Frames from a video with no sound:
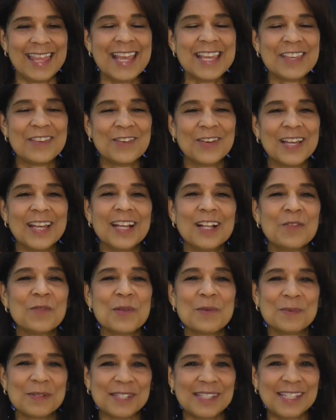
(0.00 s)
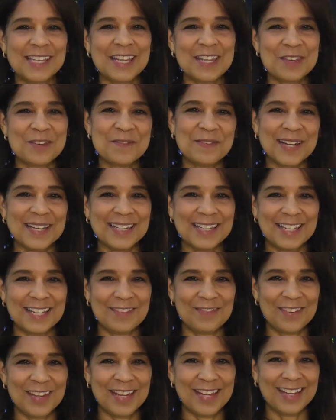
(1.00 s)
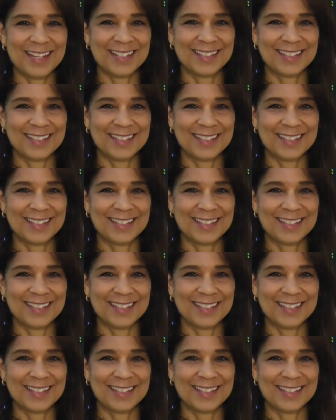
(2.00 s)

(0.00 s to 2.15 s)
Thank you, Hill. We will see you on TV.